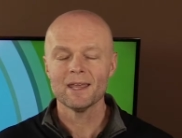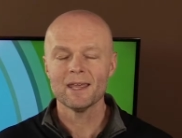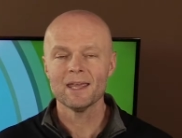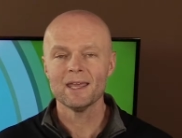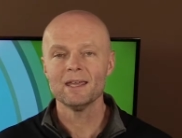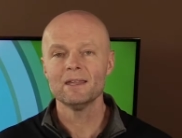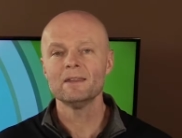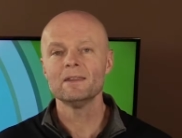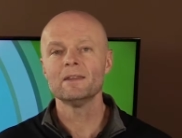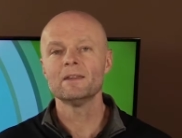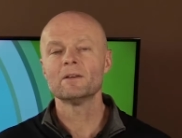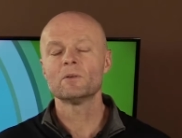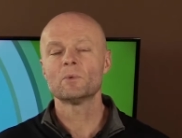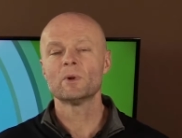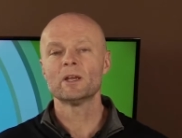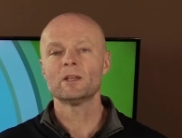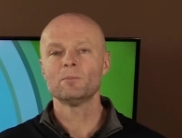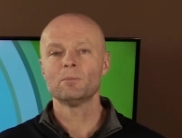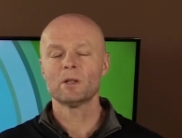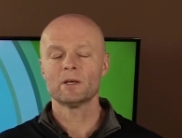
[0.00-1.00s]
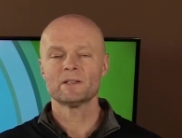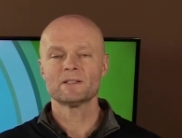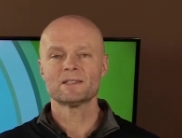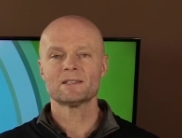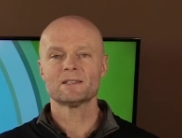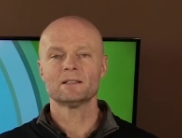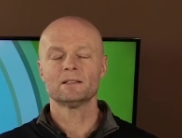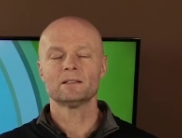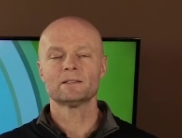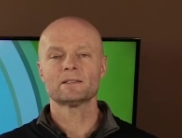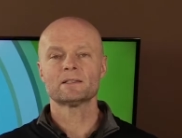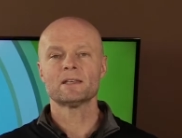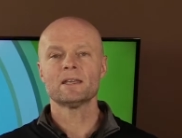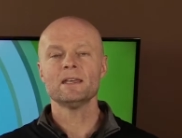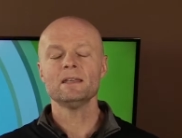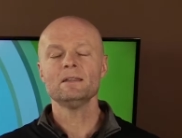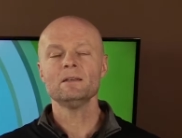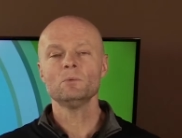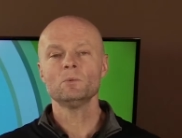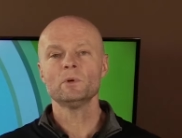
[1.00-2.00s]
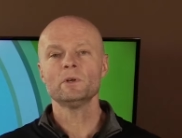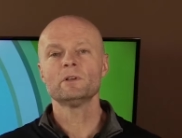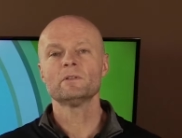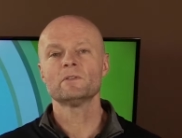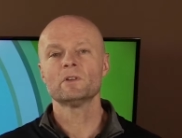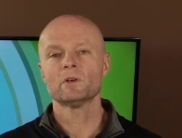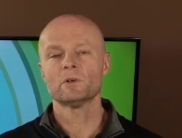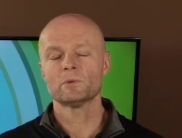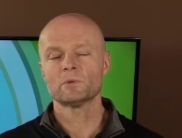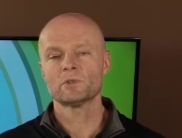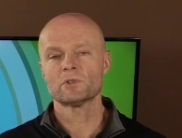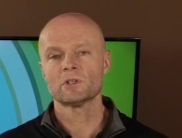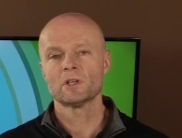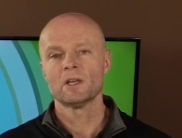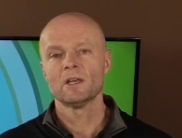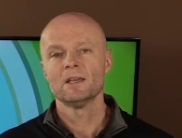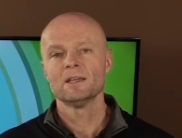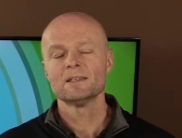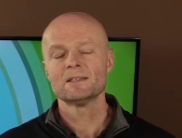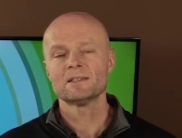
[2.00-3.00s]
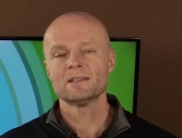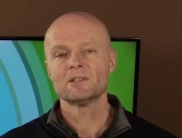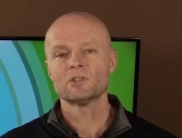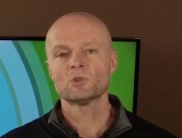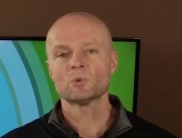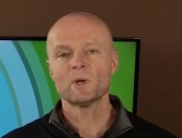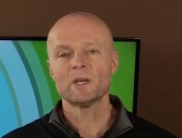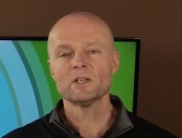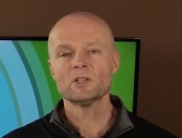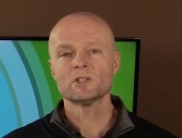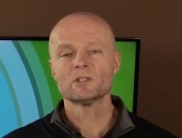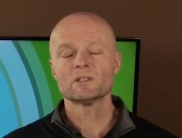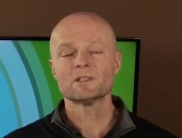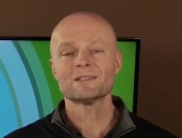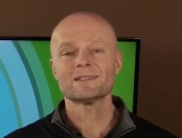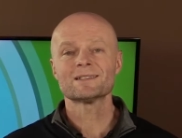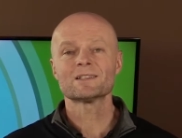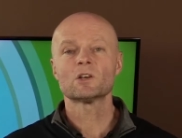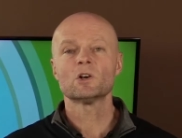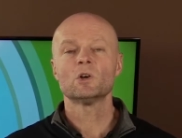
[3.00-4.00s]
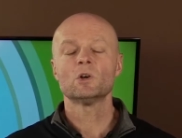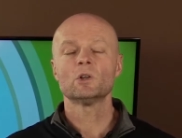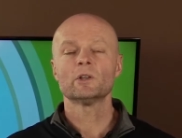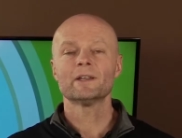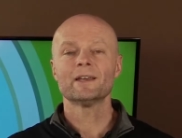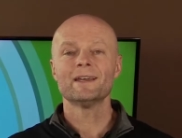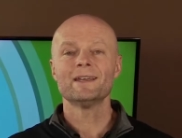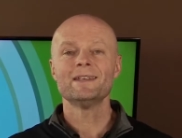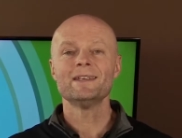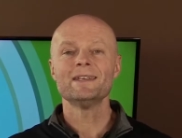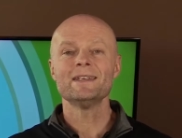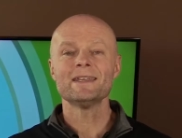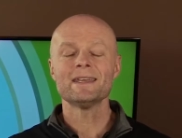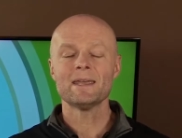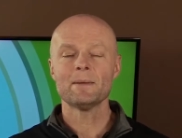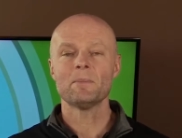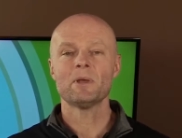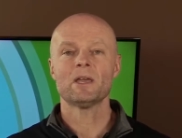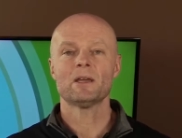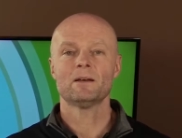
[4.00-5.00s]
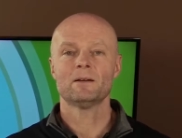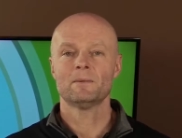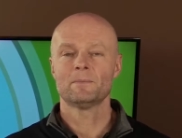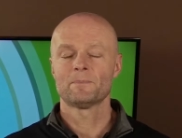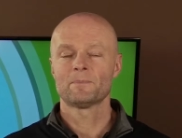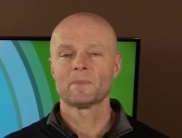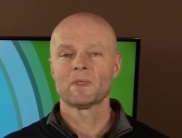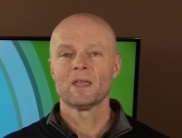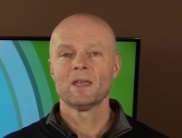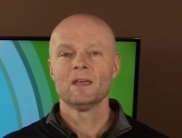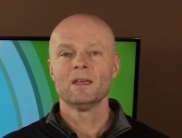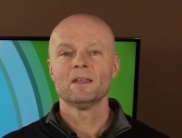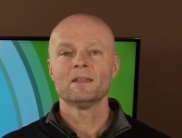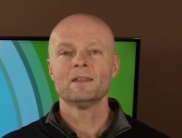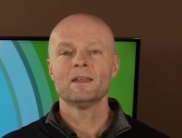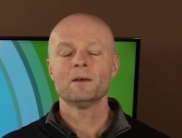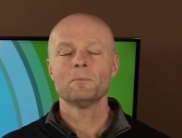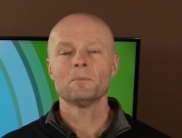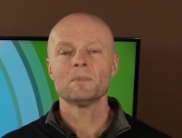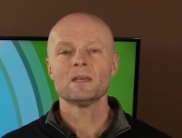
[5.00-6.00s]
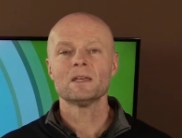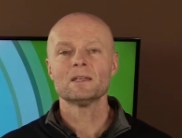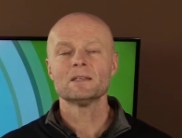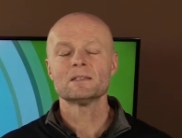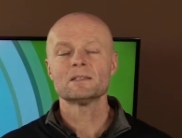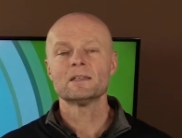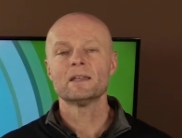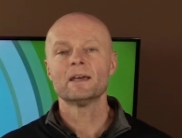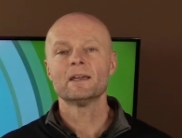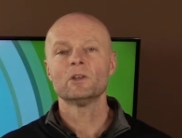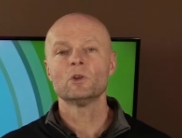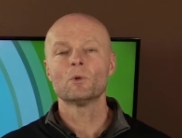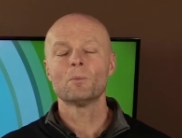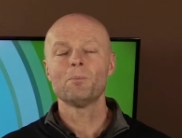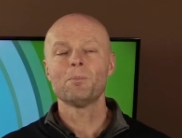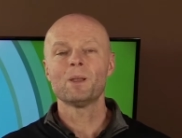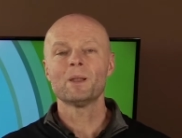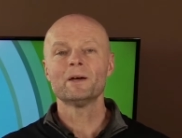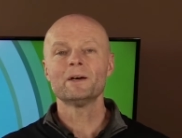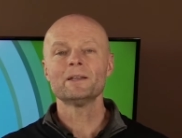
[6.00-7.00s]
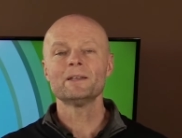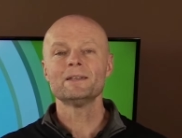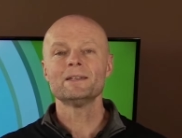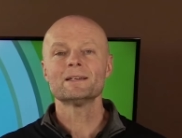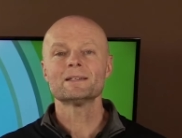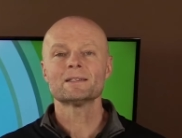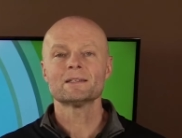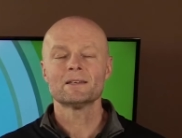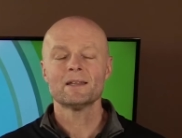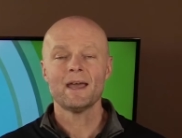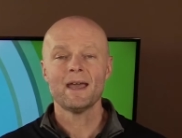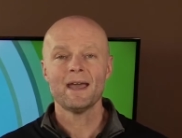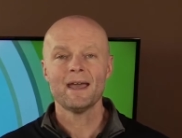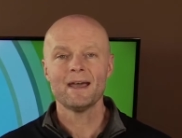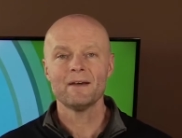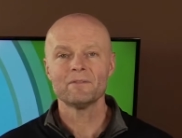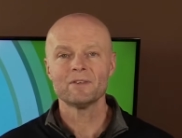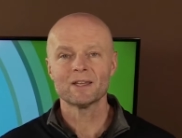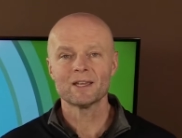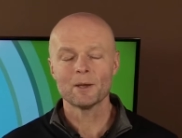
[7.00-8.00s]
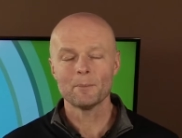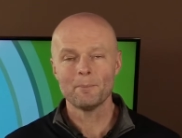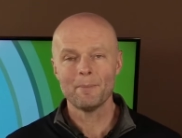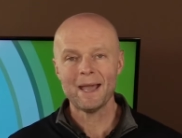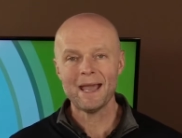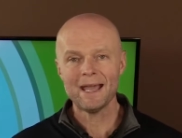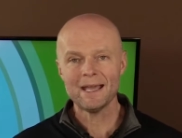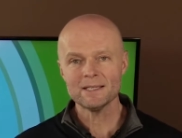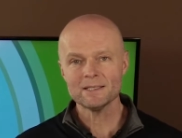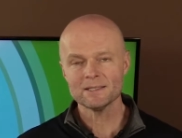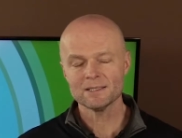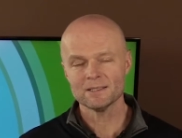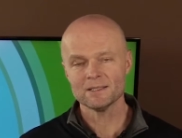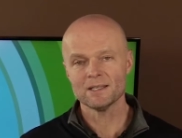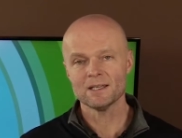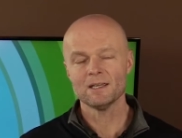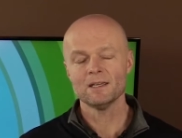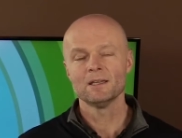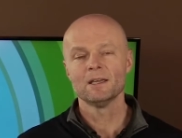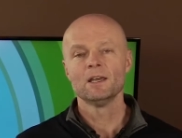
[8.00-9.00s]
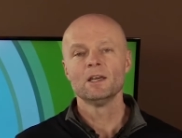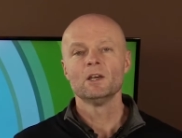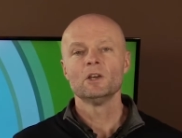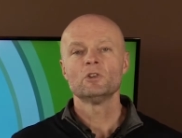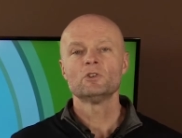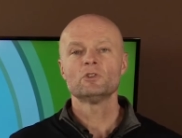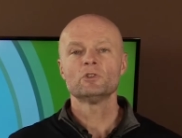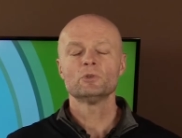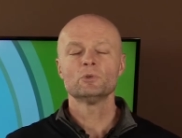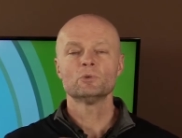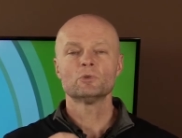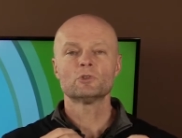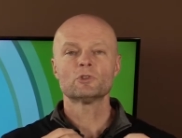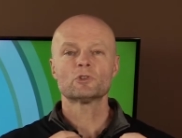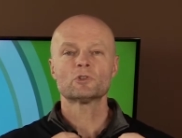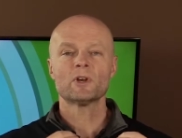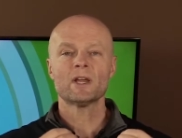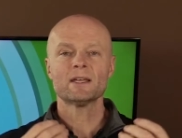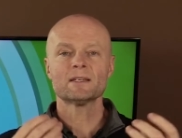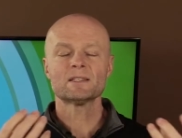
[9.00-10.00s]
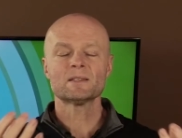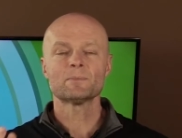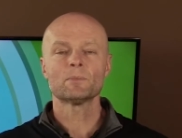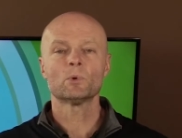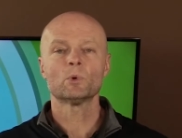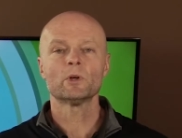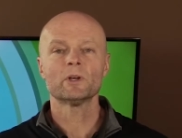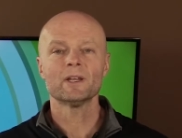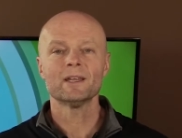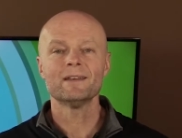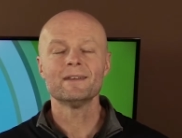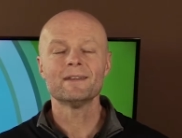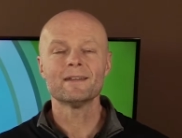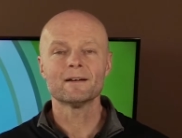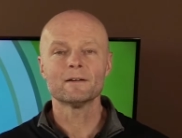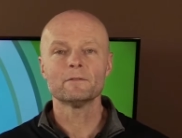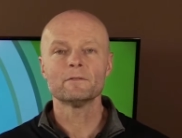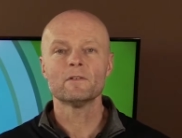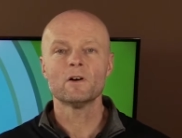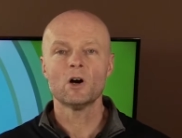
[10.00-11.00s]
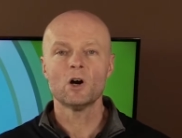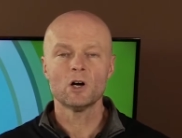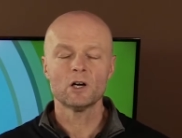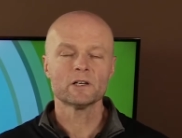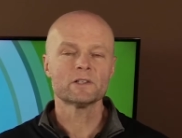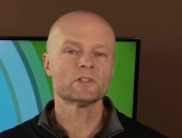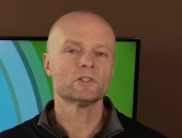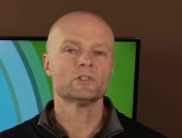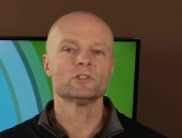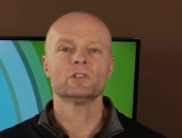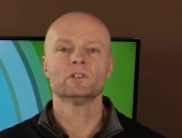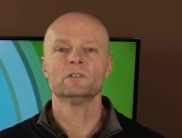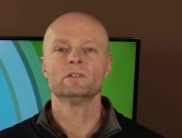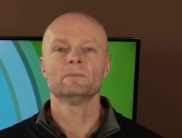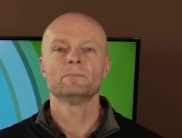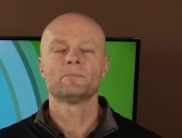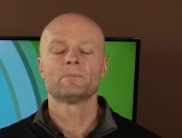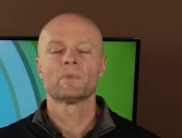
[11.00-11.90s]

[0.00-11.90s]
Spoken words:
in the red blood cells. Either one of those situations is called anemia. That means that your blood doesn't have the capacity to transport enough oxygen.